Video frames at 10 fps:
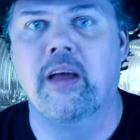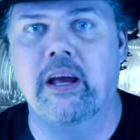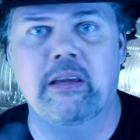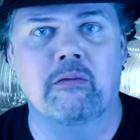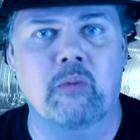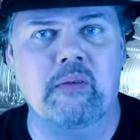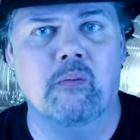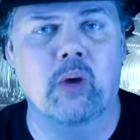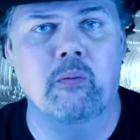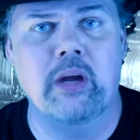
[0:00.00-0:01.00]
And
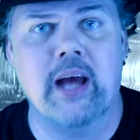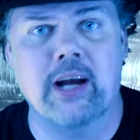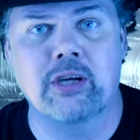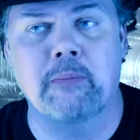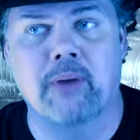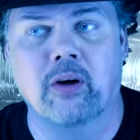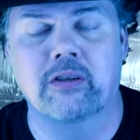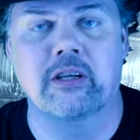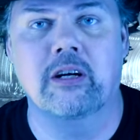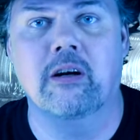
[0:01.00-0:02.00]
then when we actually
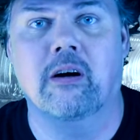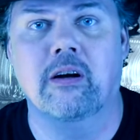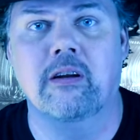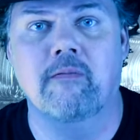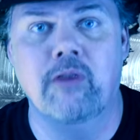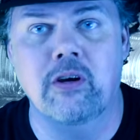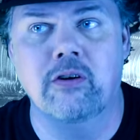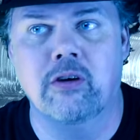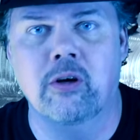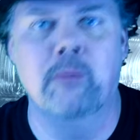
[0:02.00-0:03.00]
posted it on
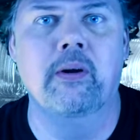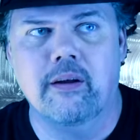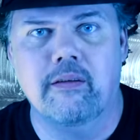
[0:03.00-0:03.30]
YouTube,